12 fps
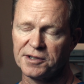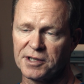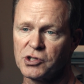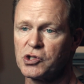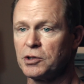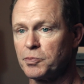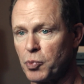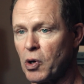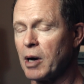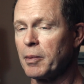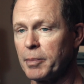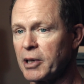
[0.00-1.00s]
reason, she's
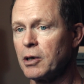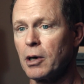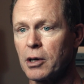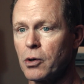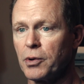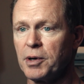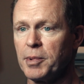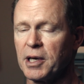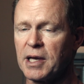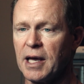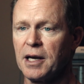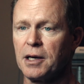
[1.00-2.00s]
probably not going to
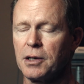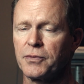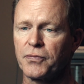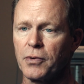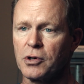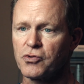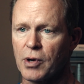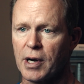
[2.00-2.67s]
be a candidate for a